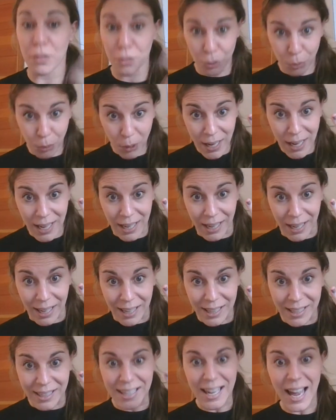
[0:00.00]
3.
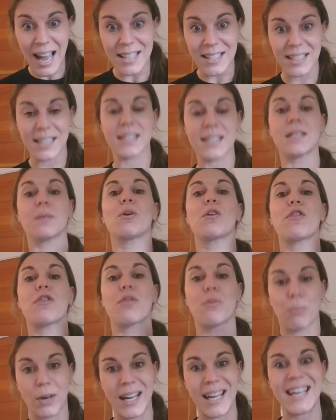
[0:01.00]
Yes, because there were
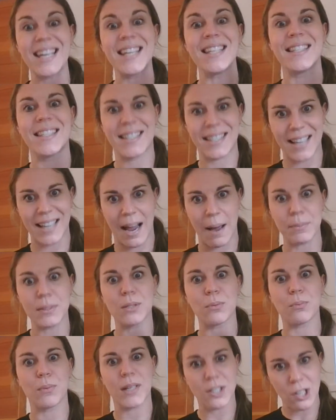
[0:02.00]
3
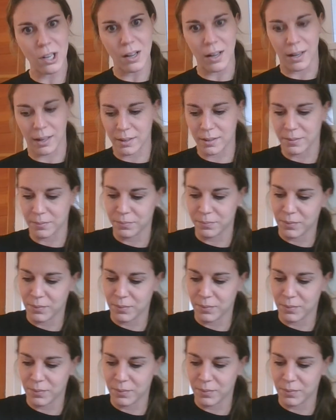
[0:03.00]
steps we took.